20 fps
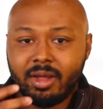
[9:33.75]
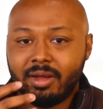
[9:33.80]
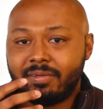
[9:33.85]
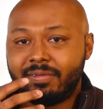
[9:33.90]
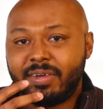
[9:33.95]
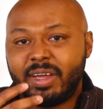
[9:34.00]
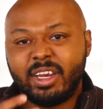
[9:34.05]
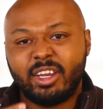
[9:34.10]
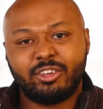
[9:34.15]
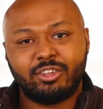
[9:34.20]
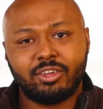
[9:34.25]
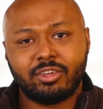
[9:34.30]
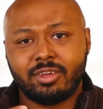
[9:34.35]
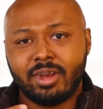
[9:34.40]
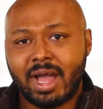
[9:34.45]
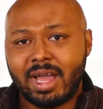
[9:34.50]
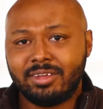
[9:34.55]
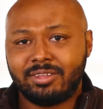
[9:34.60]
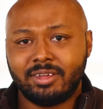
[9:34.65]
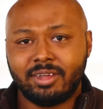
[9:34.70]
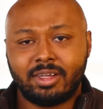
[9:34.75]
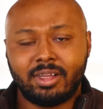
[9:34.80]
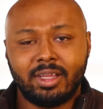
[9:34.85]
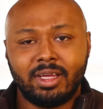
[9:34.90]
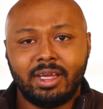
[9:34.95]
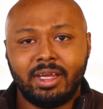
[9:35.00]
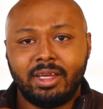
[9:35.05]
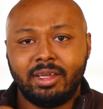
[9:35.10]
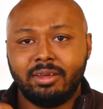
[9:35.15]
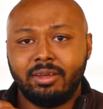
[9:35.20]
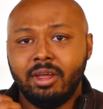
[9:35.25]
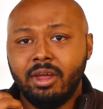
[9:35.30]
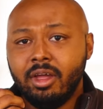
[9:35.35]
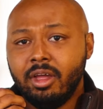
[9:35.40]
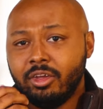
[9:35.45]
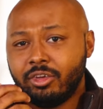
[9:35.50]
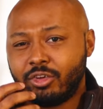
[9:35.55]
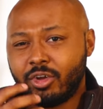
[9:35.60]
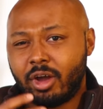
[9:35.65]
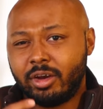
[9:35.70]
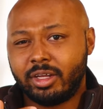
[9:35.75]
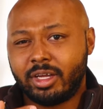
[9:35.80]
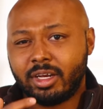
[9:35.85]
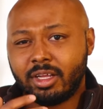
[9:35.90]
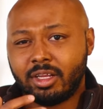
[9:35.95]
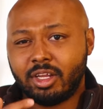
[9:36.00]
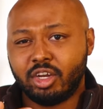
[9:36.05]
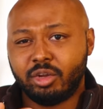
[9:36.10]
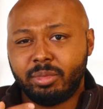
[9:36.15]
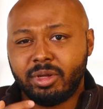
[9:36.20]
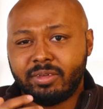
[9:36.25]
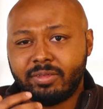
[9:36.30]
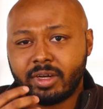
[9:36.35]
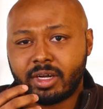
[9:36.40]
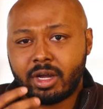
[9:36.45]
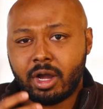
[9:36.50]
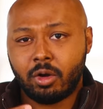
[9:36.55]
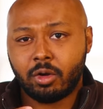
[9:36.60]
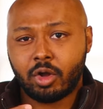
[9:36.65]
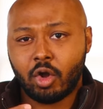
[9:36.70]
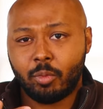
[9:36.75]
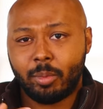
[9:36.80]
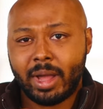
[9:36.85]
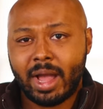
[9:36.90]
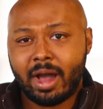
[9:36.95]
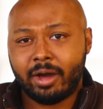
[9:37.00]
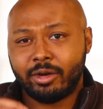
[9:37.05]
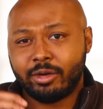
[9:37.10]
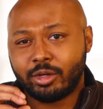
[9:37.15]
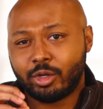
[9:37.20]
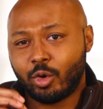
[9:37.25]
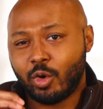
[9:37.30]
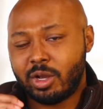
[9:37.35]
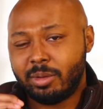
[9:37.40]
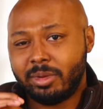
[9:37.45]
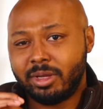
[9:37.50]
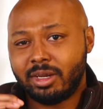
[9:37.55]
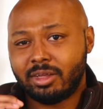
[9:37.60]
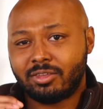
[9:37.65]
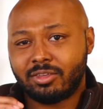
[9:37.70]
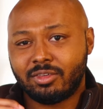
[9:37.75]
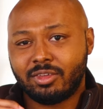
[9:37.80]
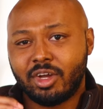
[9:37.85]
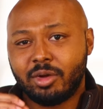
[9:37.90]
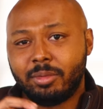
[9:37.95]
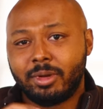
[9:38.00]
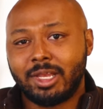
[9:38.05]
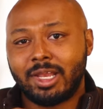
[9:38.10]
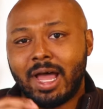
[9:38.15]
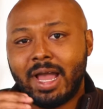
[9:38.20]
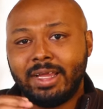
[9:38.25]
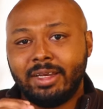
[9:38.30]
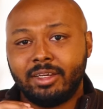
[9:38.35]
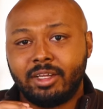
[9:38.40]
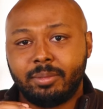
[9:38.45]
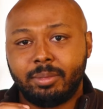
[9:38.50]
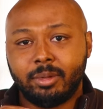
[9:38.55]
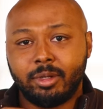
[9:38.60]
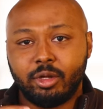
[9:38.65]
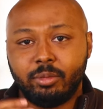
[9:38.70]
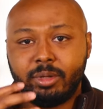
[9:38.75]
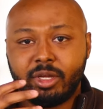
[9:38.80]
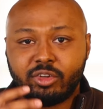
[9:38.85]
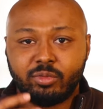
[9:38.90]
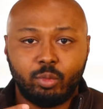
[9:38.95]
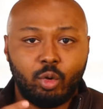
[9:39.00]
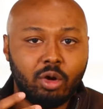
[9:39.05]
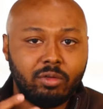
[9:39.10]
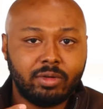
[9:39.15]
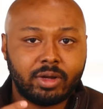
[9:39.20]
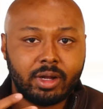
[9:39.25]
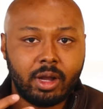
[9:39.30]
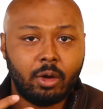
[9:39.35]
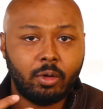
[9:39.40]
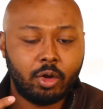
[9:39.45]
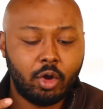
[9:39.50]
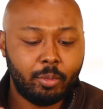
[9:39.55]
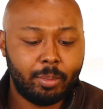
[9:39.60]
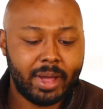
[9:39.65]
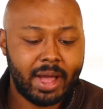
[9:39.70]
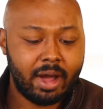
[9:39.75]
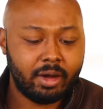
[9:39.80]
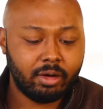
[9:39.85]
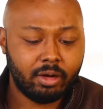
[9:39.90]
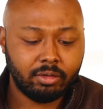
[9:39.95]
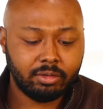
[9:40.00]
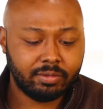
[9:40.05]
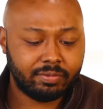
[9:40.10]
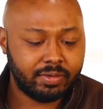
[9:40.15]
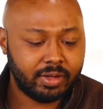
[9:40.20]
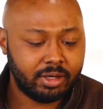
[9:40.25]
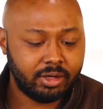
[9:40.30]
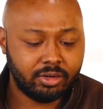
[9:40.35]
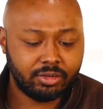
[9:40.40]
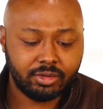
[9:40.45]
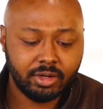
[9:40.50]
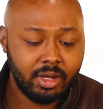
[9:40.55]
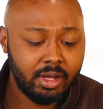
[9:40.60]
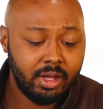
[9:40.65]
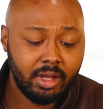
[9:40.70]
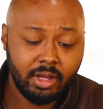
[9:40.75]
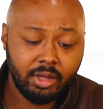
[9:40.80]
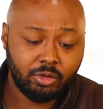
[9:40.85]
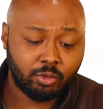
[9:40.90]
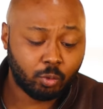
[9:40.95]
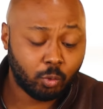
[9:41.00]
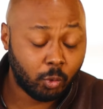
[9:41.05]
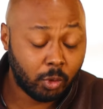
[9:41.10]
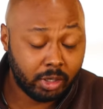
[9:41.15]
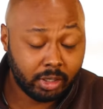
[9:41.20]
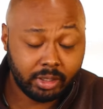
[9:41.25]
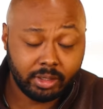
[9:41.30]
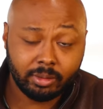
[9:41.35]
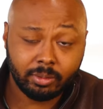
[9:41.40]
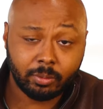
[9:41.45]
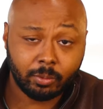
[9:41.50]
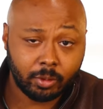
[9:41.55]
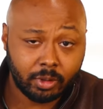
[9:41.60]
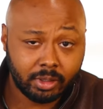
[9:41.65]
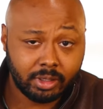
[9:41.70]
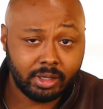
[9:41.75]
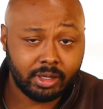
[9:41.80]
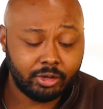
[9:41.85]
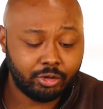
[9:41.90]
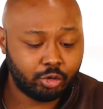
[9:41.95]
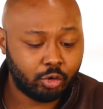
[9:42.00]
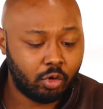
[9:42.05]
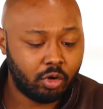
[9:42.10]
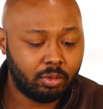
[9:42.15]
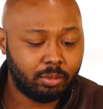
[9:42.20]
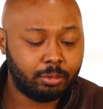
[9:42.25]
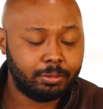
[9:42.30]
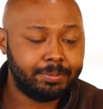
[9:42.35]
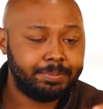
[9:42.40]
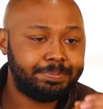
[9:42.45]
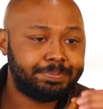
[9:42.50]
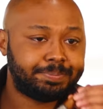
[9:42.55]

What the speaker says: Finish is nice and clean. Starting to get a little bit of a cocoa powder. The creaminess is there, but lightened up a little bit. It's more of a cocoa powder on the finish. It's really, really enjoyable.